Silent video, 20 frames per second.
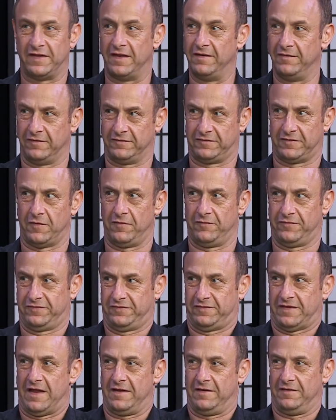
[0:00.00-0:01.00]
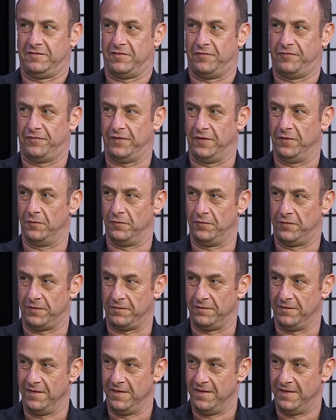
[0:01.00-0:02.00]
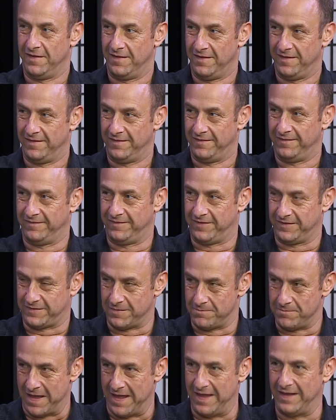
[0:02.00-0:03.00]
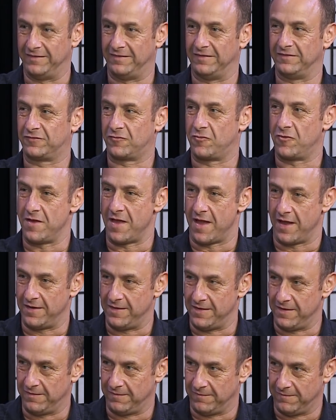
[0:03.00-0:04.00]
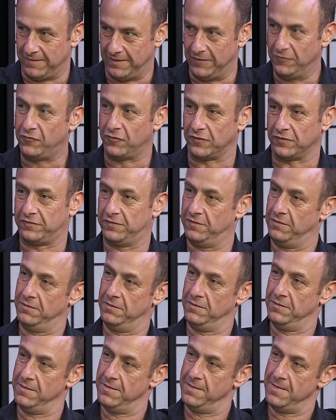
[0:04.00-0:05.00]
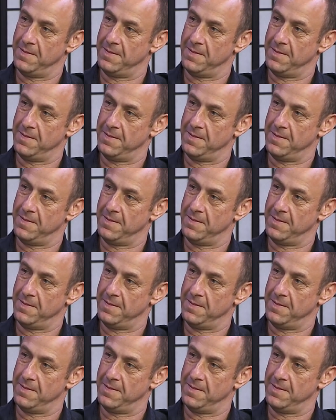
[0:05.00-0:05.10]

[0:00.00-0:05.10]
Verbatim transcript: send it, so I've started to feel that the demand is creating interest you're